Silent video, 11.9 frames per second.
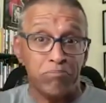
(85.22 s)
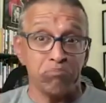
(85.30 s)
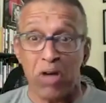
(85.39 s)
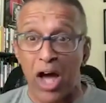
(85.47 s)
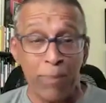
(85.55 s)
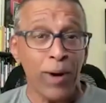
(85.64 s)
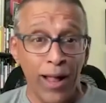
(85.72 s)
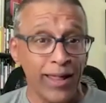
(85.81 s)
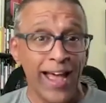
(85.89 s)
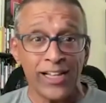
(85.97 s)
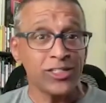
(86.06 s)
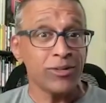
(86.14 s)
I probably
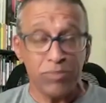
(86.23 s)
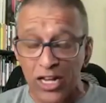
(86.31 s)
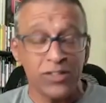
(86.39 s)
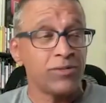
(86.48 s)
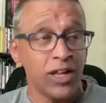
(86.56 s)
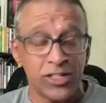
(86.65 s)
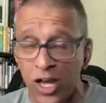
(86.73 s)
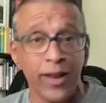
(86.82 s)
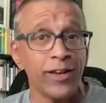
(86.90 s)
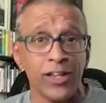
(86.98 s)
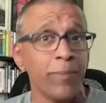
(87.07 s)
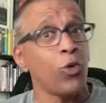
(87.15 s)
asked a ton of
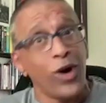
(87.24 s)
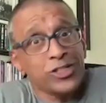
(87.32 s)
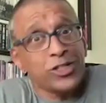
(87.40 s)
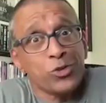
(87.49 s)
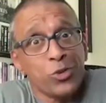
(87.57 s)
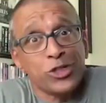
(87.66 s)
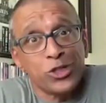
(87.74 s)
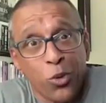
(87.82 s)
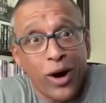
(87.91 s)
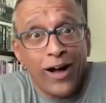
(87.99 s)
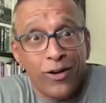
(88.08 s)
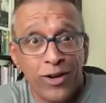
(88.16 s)
dumb questions once in a
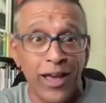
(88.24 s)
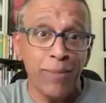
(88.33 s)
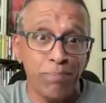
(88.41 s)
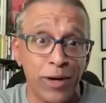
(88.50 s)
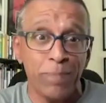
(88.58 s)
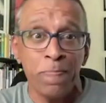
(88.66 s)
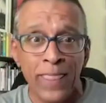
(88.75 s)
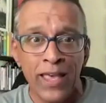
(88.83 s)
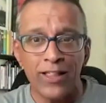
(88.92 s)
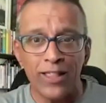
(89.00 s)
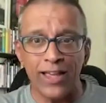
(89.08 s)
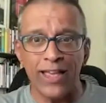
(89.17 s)
while. Okay, but
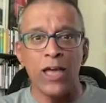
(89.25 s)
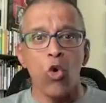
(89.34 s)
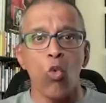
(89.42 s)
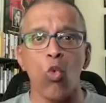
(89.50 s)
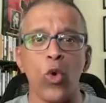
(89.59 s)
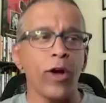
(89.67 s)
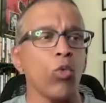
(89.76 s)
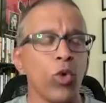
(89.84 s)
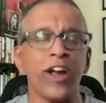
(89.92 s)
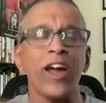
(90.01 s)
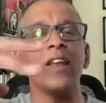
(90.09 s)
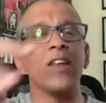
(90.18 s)
like we're
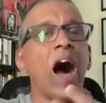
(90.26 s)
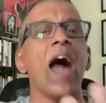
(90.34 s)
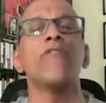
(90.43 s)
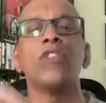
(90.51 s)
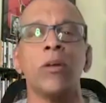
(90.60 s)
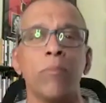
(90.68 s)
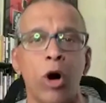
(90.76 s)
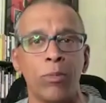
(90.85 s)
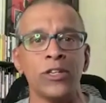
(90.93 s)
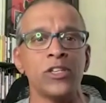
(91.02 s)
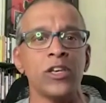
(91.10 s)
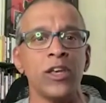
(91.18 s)
kind of live in the
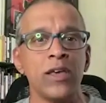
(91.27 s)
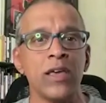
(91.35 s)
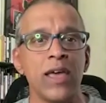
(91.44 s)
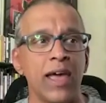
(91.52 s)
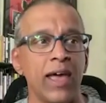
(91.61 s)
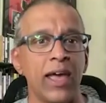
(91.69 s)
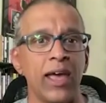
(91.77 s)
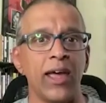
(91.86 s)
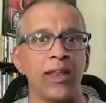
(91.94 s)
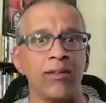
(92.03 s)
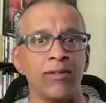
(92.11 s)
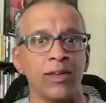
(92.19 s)
moment,
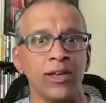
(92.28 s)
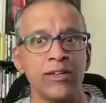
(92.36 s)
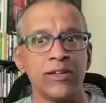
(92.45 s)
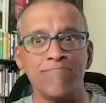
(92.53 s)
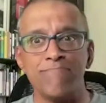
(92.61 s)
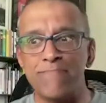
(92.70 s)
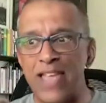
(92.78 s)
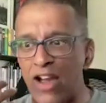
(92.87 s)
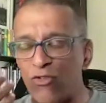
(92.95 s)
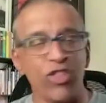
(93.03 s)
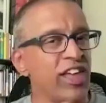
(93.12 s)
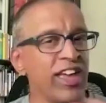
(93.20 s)
and
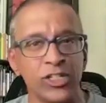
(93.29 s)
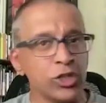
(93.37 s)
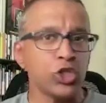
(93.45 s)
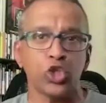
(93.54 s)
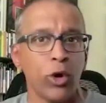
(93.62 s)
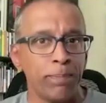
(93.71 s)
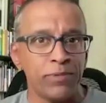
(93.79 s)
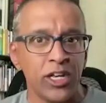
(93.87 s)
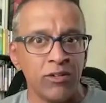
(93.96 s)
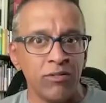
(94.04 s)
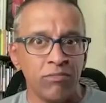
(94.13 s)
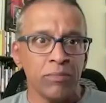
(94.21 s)
everything isn't
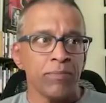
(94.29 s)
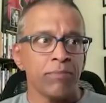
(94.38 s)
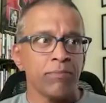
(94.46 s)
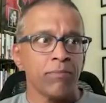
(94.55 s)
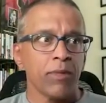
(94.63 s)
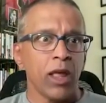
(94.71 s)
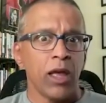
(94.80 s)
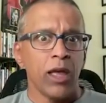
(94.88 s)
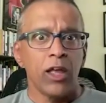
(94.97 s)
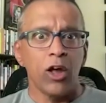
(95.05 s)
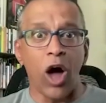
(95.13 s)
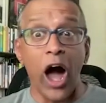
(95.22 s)
scripted.
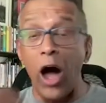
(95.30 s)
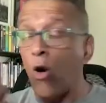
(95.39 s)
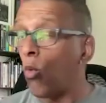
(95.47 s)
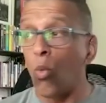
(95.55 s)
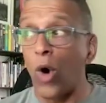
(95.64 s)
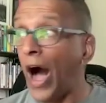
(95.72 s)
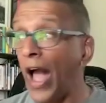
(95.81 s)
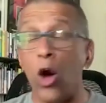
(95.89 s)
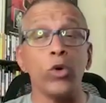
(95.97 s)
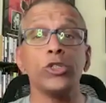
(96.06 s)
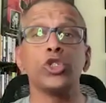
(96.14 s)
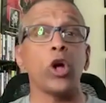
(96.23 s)
You know, I
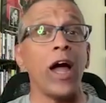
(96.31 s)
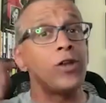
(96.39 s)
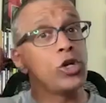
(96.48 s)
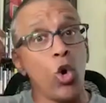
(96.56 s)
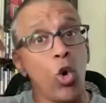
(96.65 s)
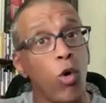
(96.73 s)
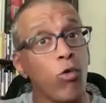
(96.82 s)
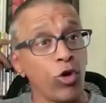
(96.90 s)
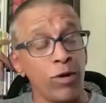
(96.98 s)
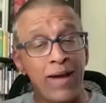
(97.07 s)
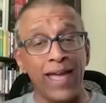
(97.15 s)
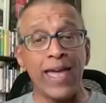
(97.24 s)
always tried to go over in
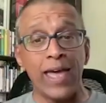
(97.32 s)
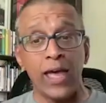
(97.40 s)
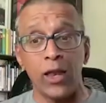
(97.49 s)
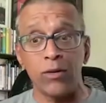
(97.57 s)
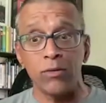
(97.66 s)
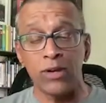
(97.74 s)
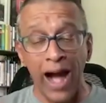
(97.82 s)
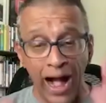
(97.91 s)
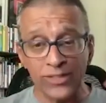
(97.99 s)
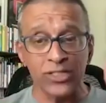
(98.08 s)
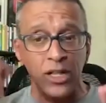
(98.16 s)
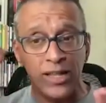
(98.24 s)
my head
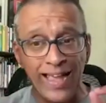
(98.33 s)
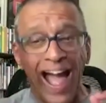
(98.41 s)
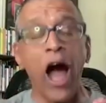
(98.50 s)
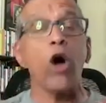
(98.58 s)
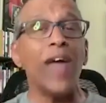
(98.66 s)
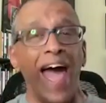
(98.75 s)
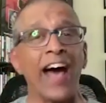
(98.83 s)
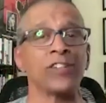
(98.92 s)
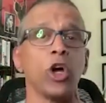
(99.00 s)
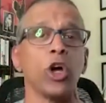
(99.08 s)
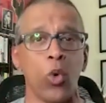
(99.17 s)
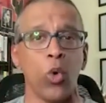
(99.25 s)
constantly how to ask
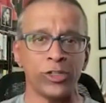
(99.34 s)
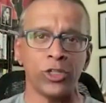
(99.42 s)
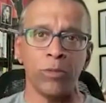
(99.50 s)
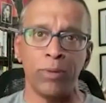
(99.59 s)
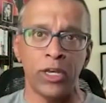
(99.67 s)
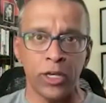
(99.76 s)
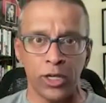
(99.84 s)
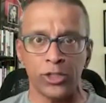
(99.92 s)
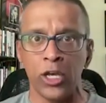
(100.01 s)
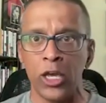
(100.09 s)
a question because